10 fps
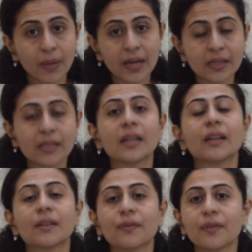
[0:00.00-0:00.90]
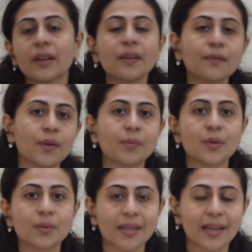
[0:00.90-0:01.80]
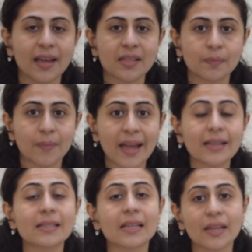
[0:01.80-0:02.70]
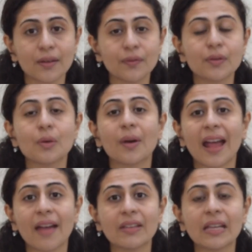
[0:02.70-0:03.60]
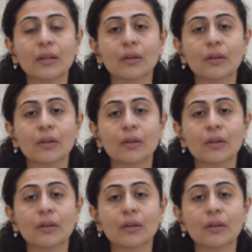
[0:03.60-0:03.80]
But refrain from using ice packs if you are having a